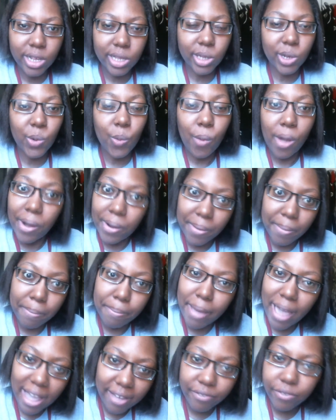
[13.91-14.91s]
It's a welcome
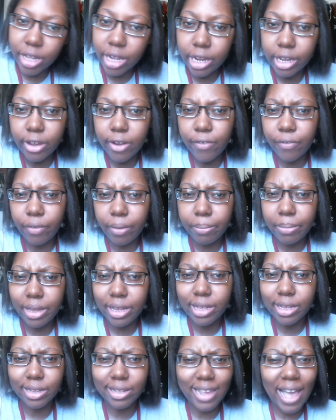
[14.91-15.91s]
back video for
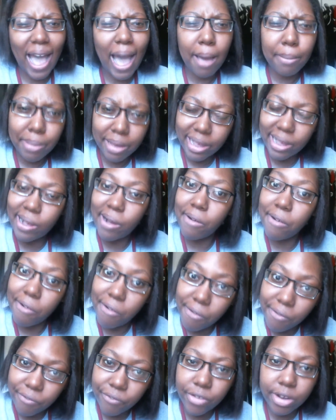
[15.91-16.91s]
me because I've been
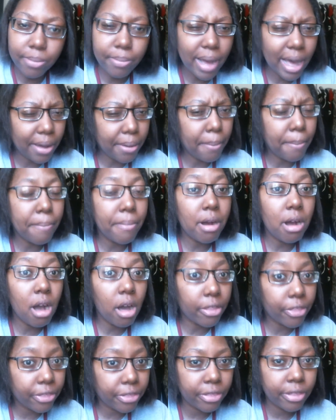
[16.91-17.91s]
gone for about a
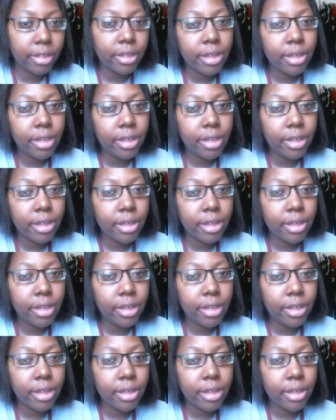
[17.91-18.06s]
month.